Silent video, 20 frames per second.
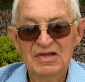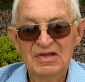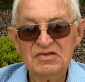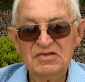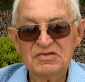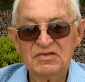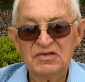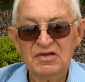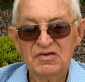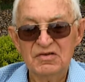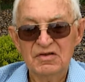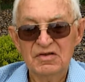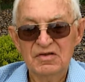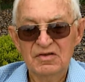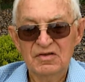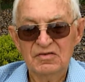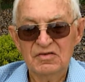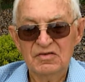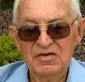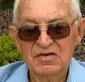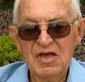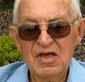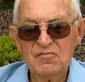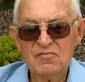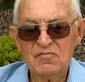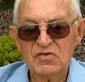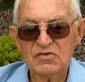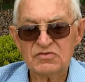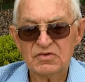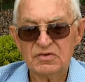So the
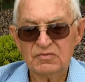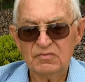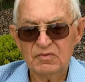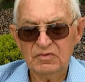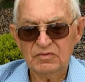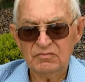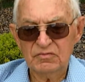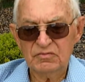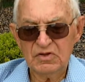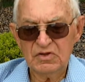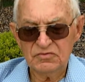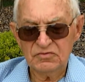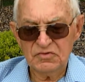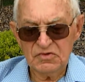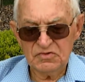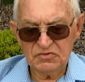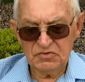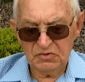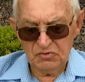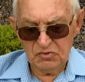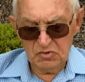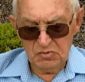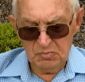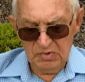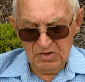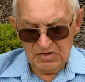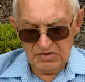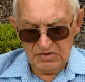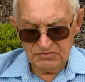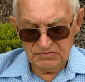Navy's it's just a good
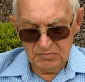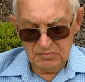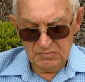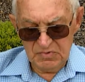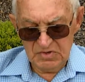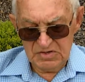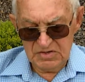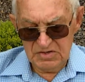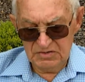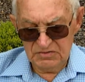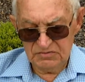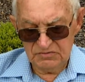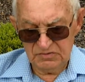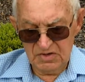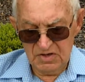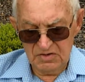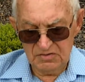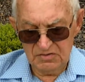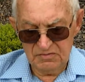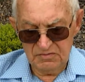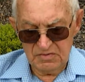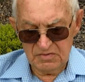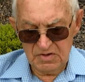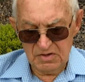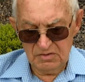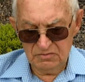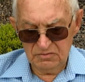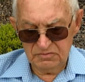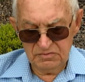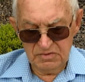place to be. It's got
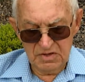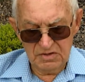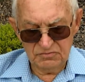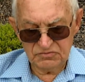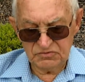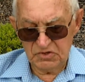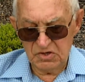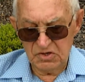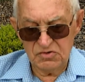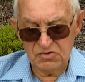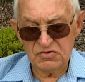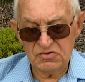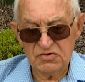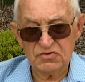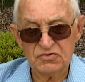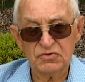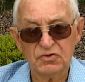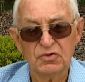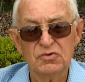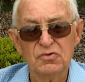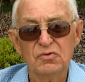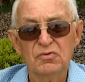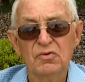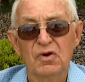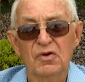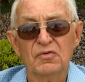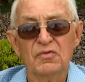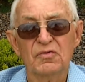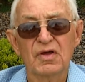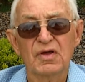they'll send you to school, or